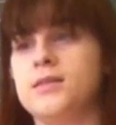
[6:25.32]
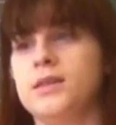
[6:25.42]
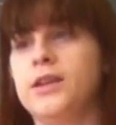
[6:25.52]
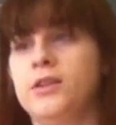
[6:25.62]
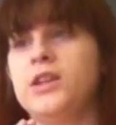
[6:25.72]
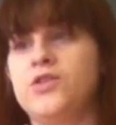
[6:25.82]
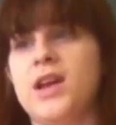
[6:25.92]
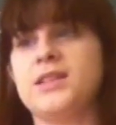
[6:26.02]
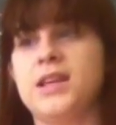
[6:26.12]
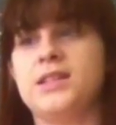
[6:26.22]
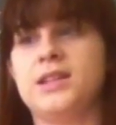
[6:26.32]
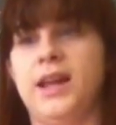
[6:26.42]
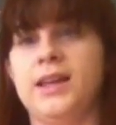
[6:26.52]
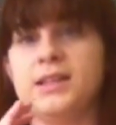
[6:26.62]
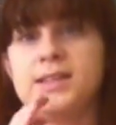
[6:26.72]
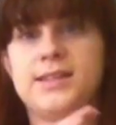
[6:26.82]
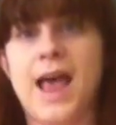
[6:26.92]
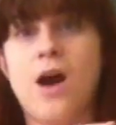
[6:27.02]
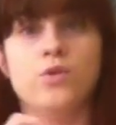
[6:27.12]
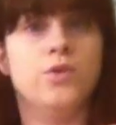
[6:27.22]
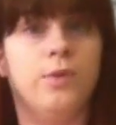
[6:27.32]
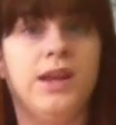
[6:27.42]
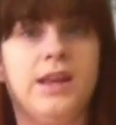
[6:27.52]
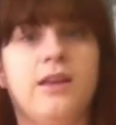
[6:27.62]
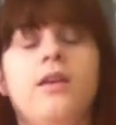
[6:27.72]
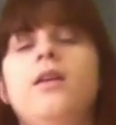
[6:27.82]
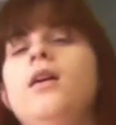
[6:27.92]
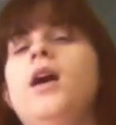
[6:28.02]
literally translates to like sound reading.